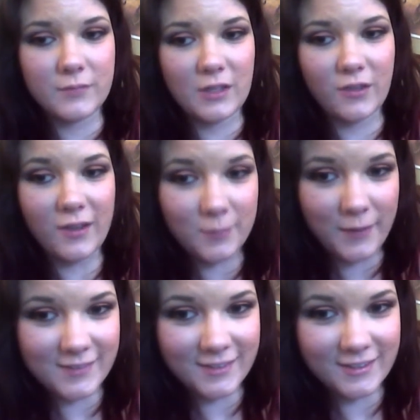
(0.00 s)
so that's
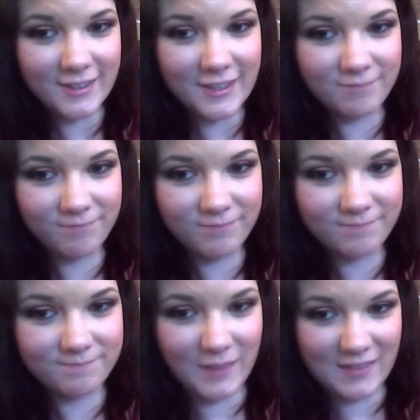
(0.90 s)
basically
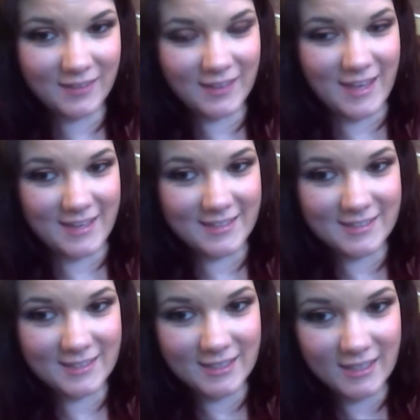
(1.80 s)

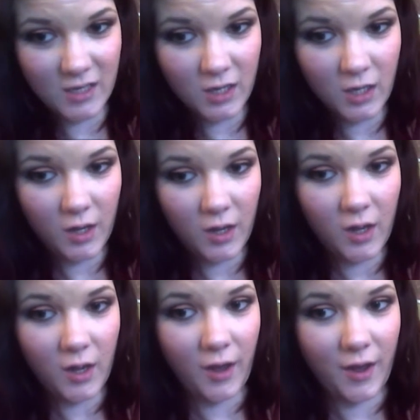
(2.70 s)
it.
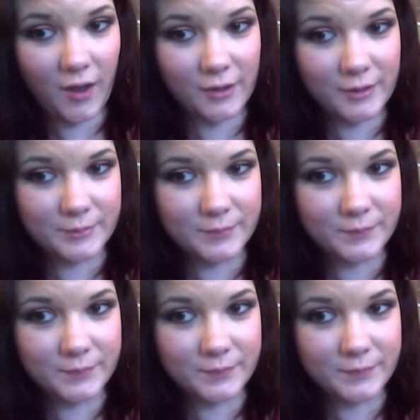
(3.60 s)
I